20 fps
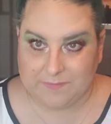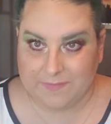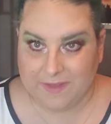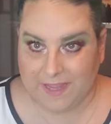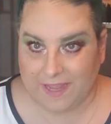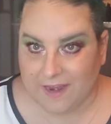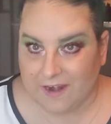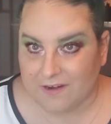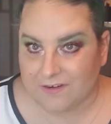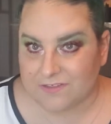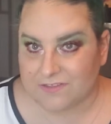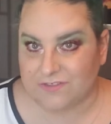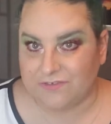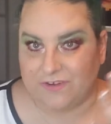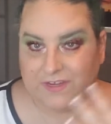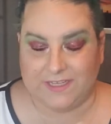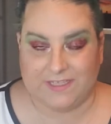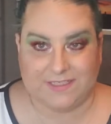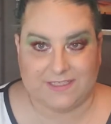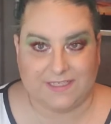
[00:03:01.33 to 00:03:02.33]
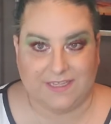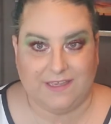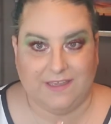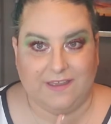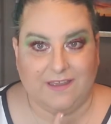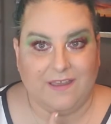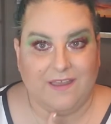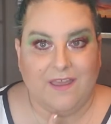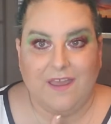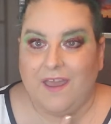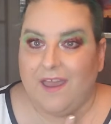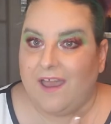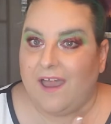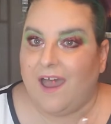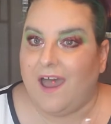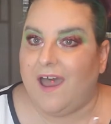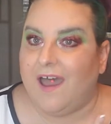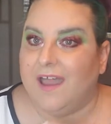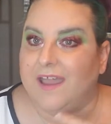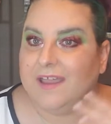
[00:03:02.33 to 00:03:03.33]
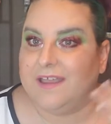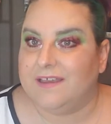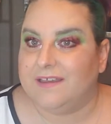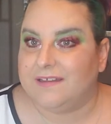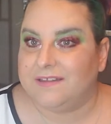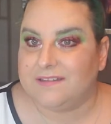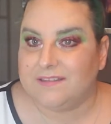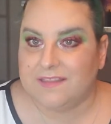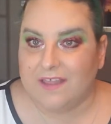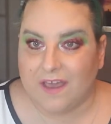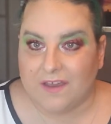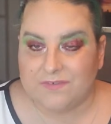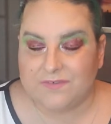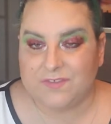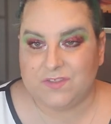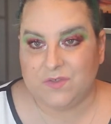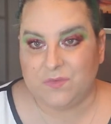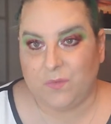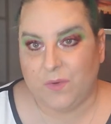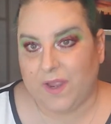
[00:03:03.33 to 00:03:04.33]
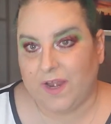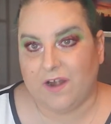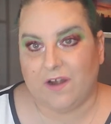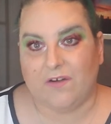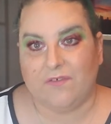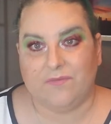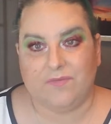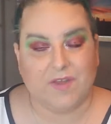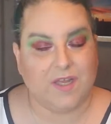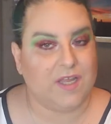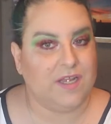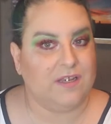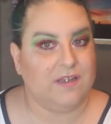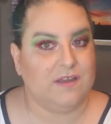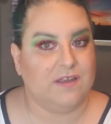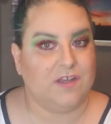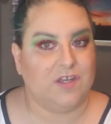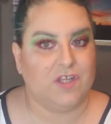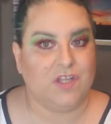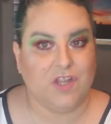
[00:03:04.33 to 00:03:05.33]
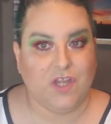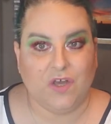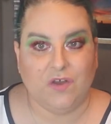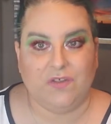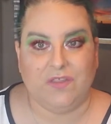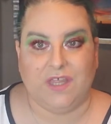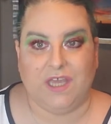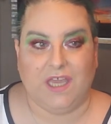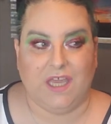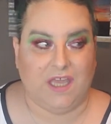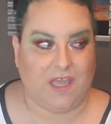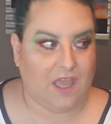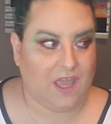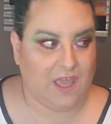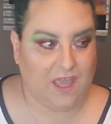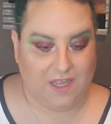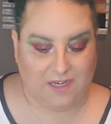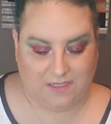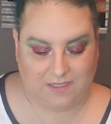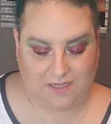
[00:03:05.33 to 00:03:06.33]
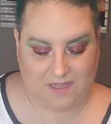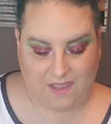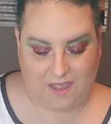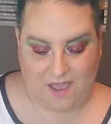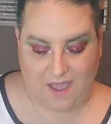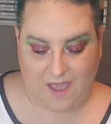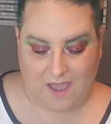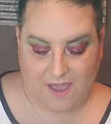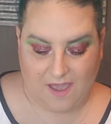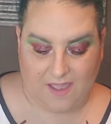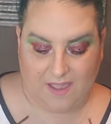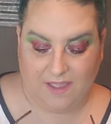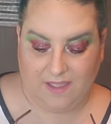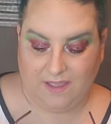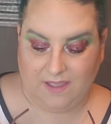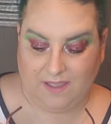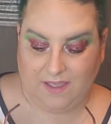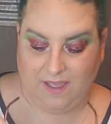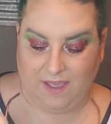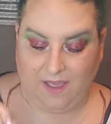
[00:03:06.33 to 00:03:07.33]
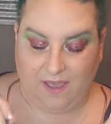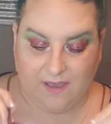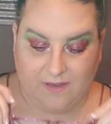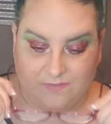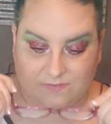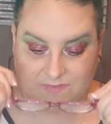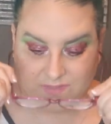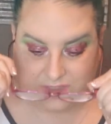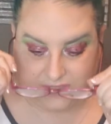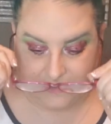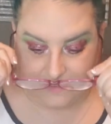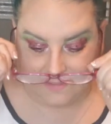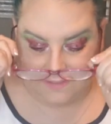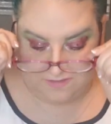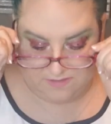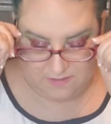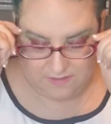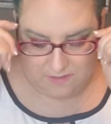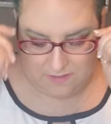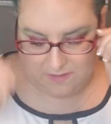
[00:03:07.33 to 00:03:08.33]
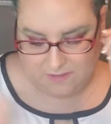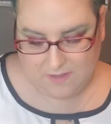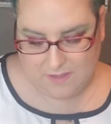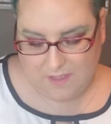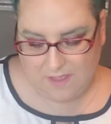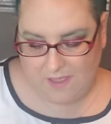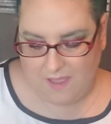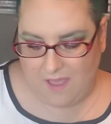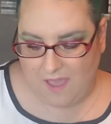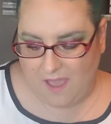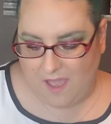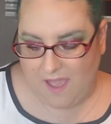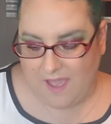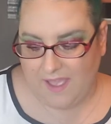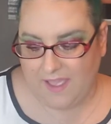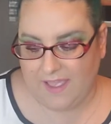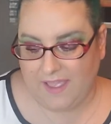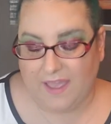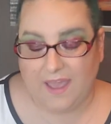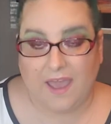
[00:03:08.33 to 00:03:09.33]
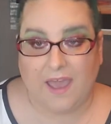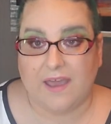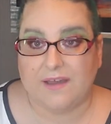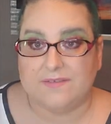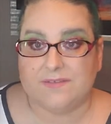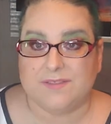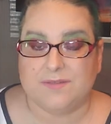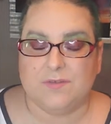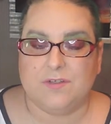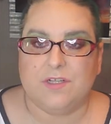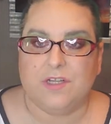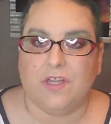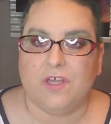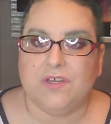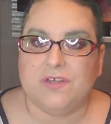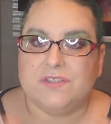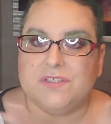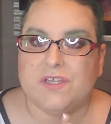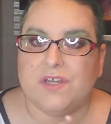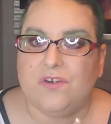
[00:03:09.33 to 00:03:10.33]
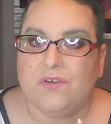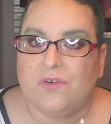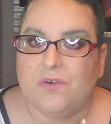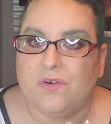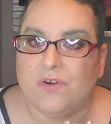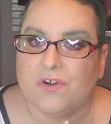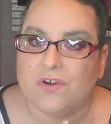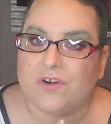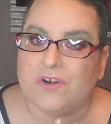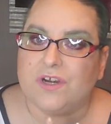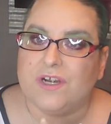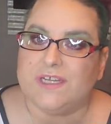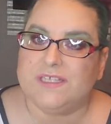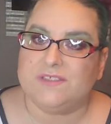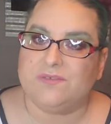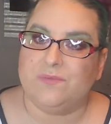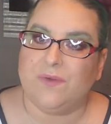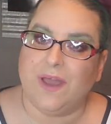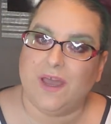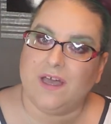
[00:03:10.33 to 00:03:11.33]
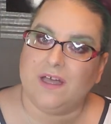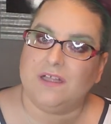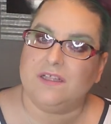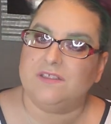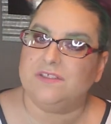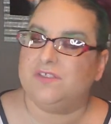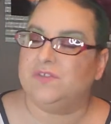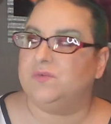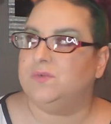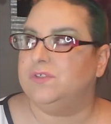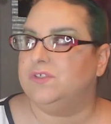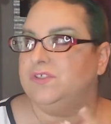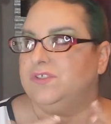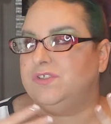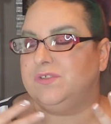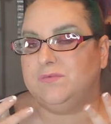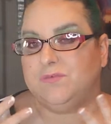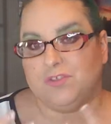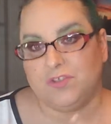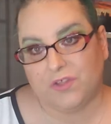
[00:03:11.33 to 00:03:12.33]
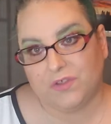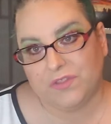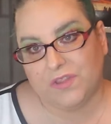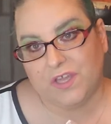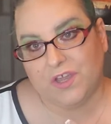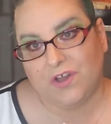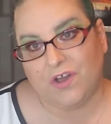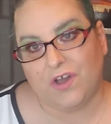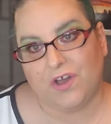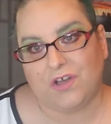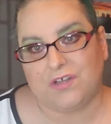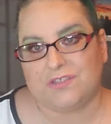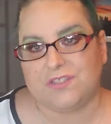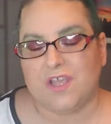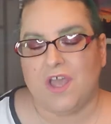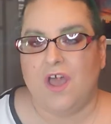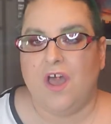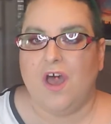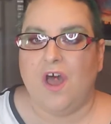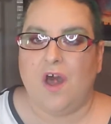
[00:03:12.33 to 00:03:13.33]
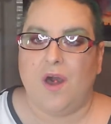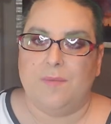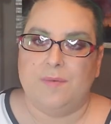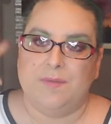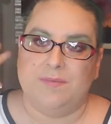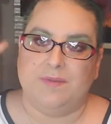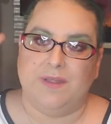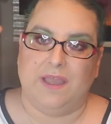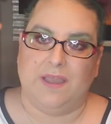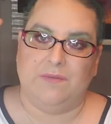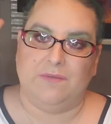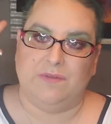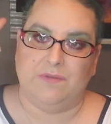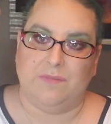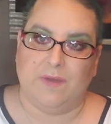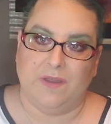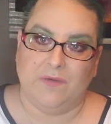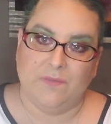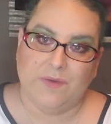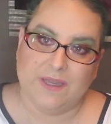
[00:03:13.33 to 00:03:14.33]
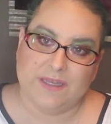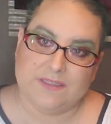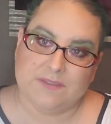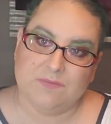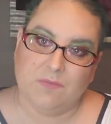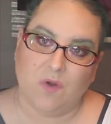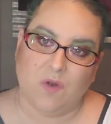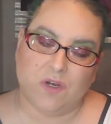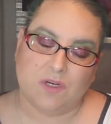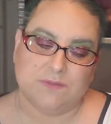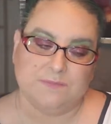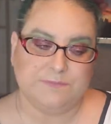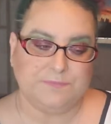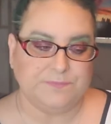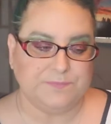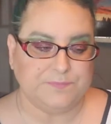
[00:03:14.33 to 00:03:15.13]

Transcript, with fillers: my hair's crazy. I love to wear fun clothing, and I have done. I have some clothes on order as well, so we'll do some clothing hauls. I'll be playing with my wigs more